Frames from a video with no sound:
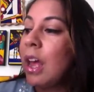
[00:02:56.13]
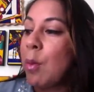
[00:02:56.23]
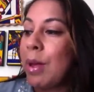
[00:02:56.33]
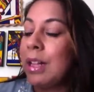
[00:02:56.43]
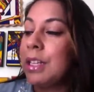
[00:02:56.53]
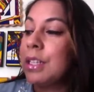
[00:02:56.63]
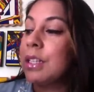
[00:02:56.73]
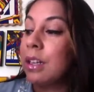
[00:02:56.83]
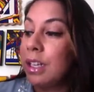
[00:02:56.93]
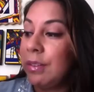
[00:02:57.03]
balances
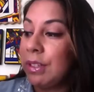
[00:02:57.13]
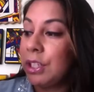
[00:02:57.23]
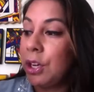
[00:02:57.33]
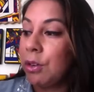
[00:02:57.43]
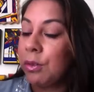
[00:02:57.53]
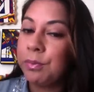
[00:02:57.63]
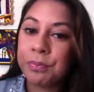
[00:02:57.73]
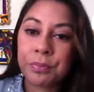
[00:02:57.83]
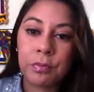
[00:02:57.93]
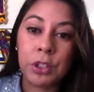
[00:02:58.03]
an uneven tone,
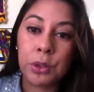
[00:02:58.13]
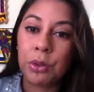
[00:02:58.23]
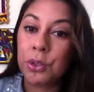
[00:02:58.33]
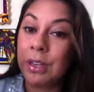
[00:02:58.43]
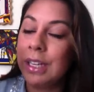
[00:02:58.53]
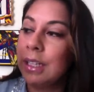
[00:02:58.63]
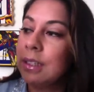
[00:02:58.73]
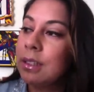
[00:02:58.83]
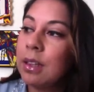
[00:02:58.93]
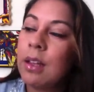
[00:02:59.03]
restores radiance.